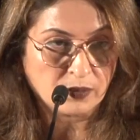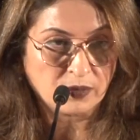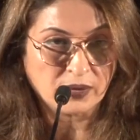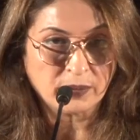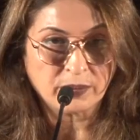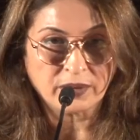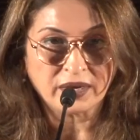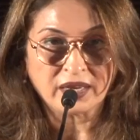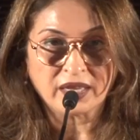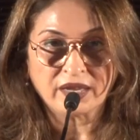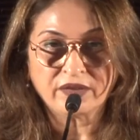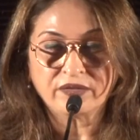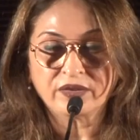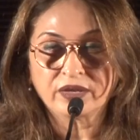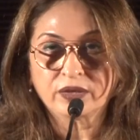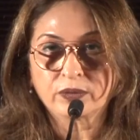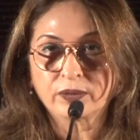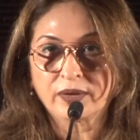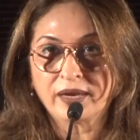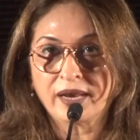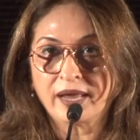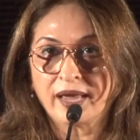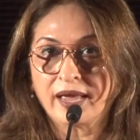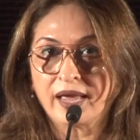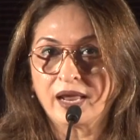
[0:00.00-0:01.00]
We believe it
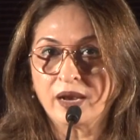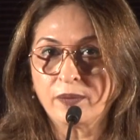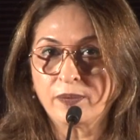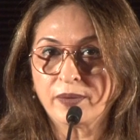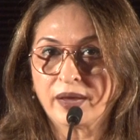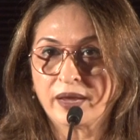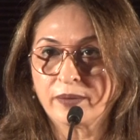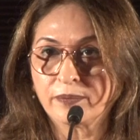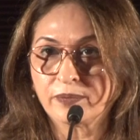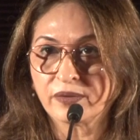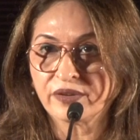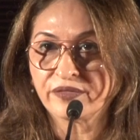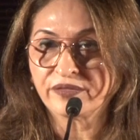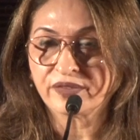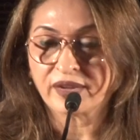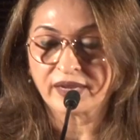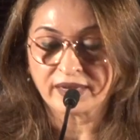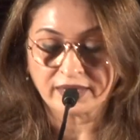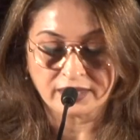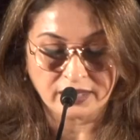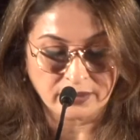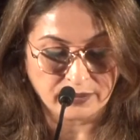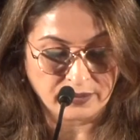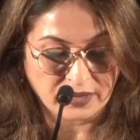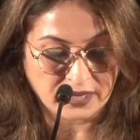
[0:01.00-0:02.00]
will help
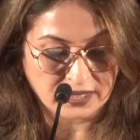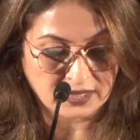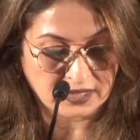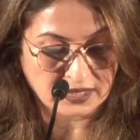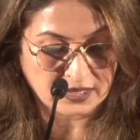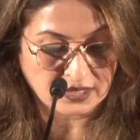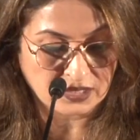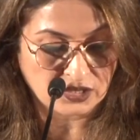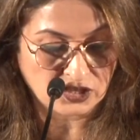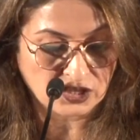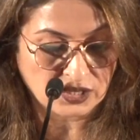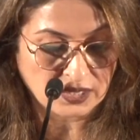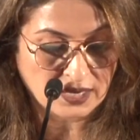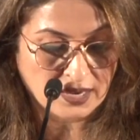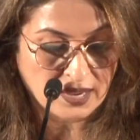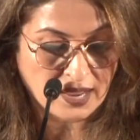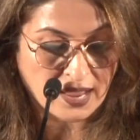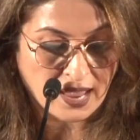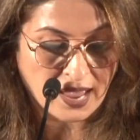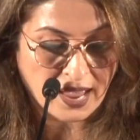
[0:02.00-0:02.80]
amplify the message